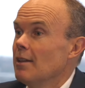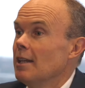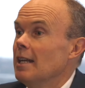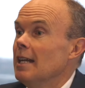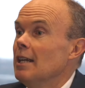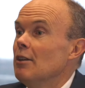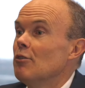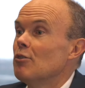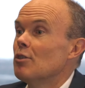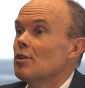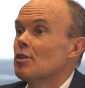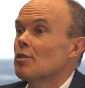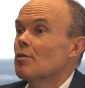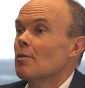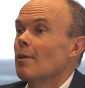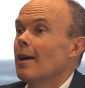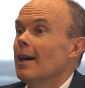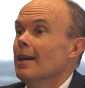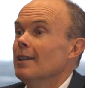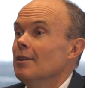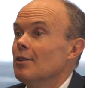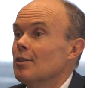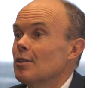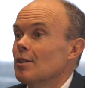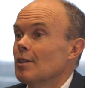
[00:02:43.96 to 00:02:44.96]
interest
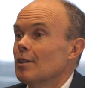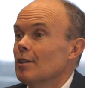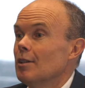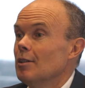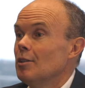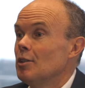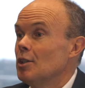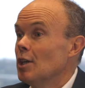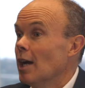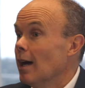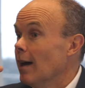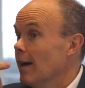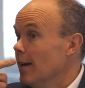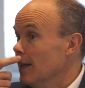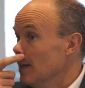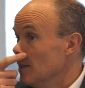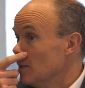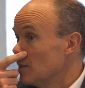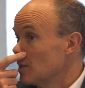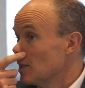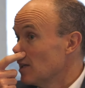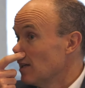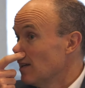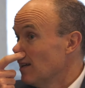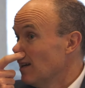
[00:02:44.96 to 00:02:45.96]
rates
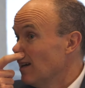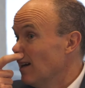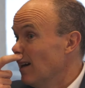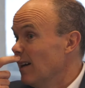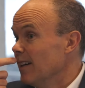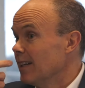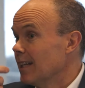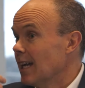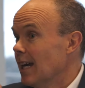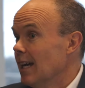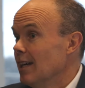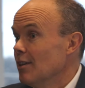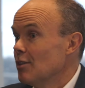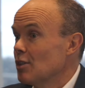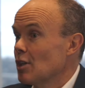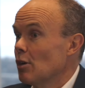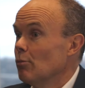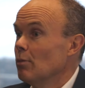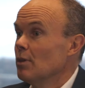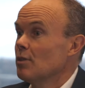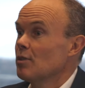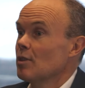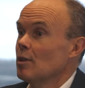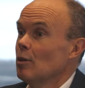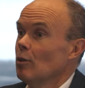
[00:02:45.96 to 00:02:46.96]
change. Okay, so
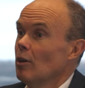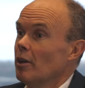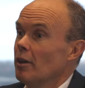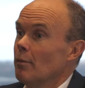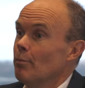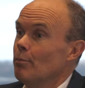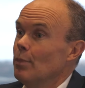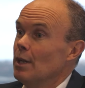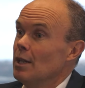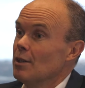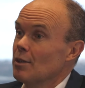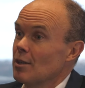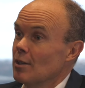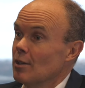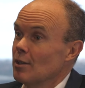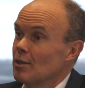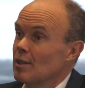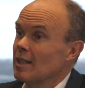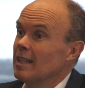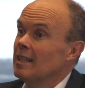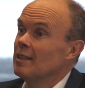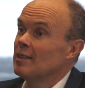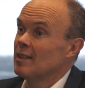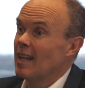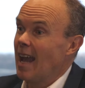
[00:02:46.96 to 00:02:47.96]
we're still at a business,
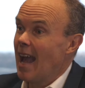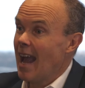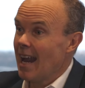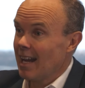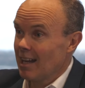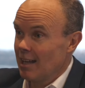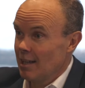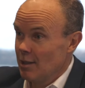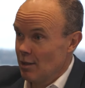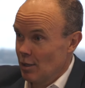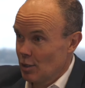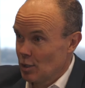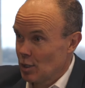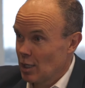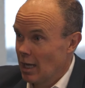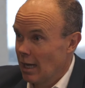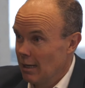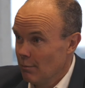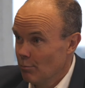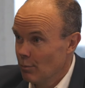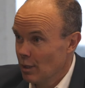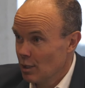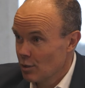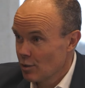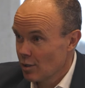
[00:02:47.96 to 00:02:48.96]
exactly the
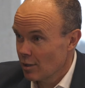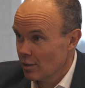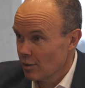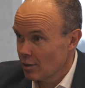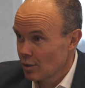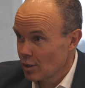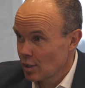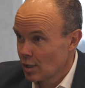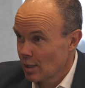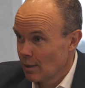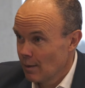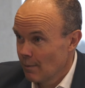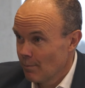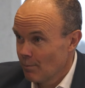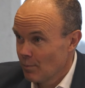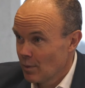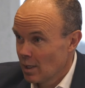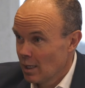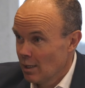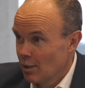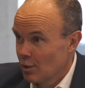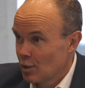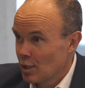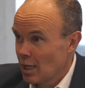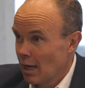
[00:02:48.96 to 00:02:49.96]
same business,
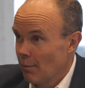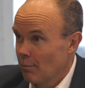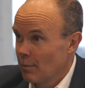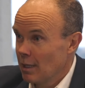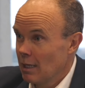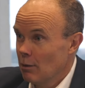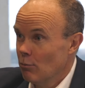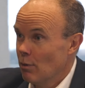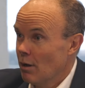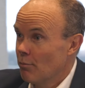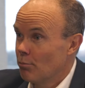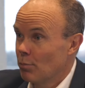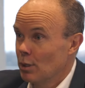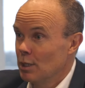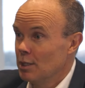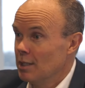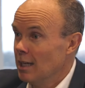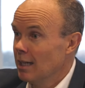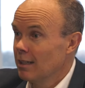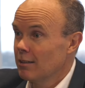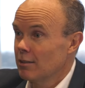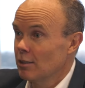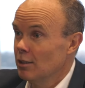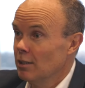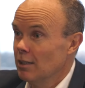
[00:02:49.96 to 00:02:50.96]
something we've
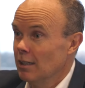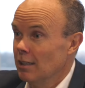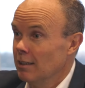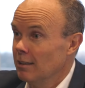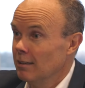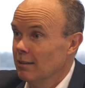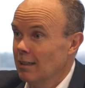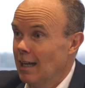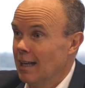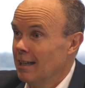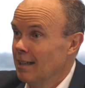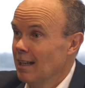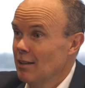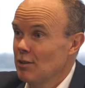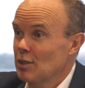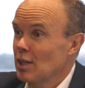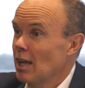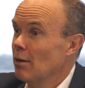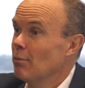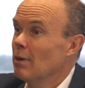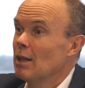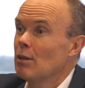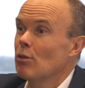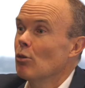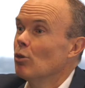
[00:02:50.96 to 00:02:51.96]
predicted, and let's say
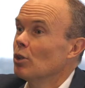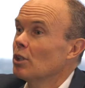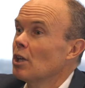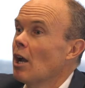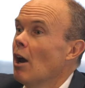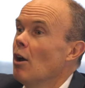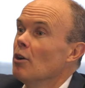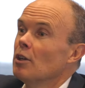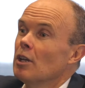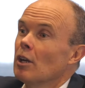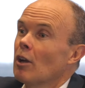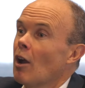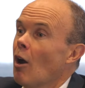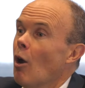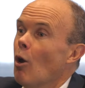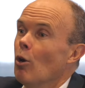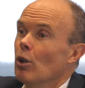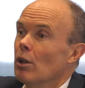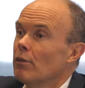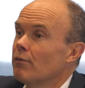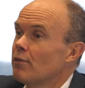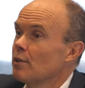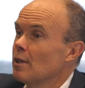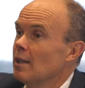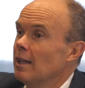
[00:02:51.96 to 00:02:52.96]
we thought
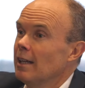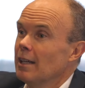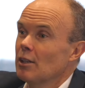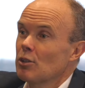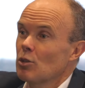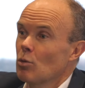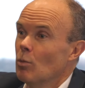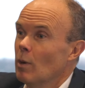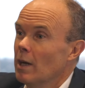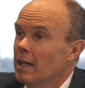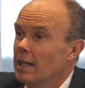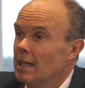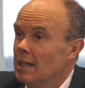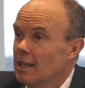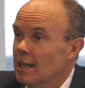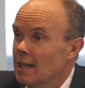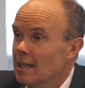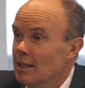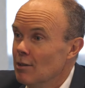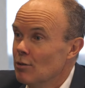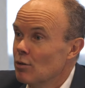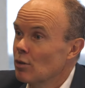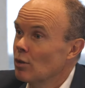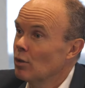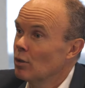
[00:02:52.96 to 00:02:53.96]
Coca-Cola for the next 20
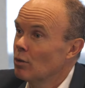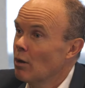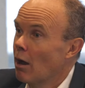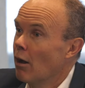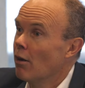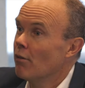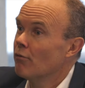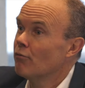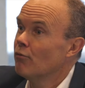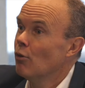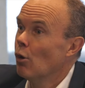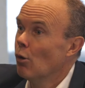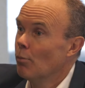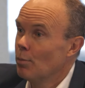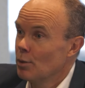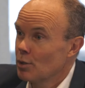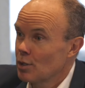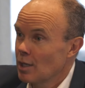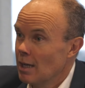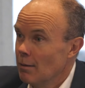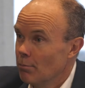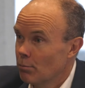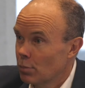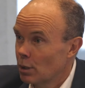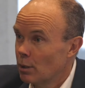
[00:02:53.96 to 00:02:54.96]
years could grow at
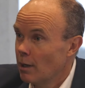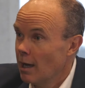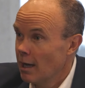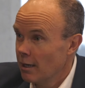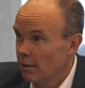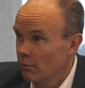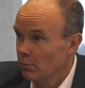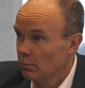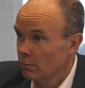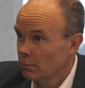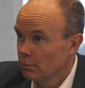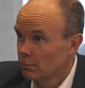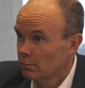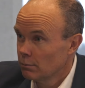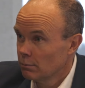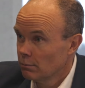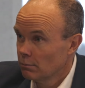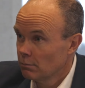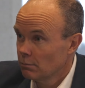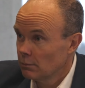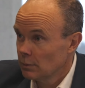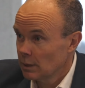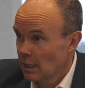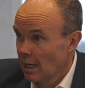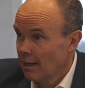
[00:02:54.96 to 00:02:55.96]
4% per annum.
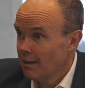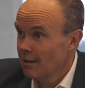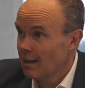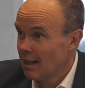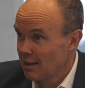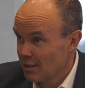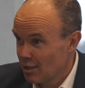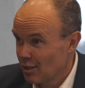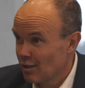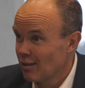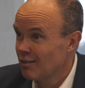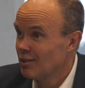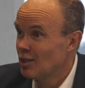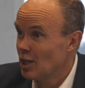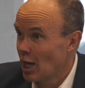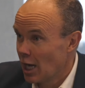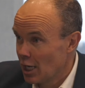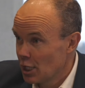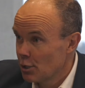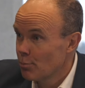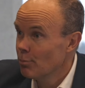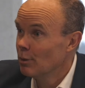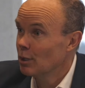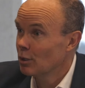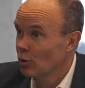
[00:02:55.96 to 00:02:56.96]
Okay, and that's the
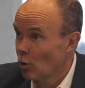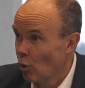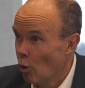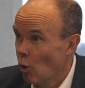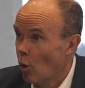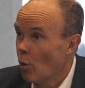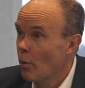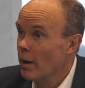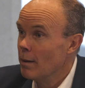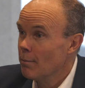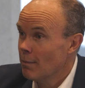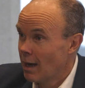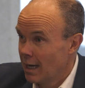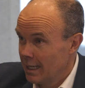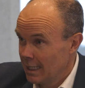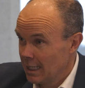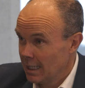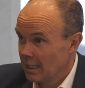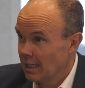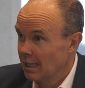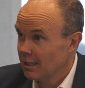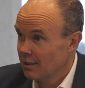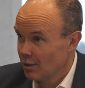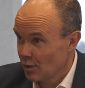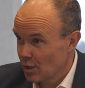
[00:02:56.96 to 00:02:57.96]
judgment call we make
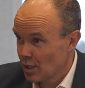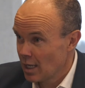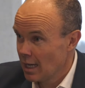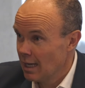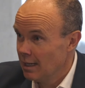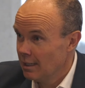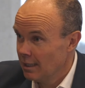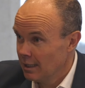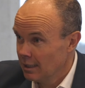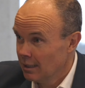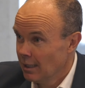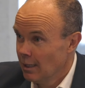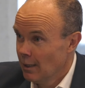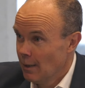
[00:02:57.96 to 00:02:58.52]
in understanding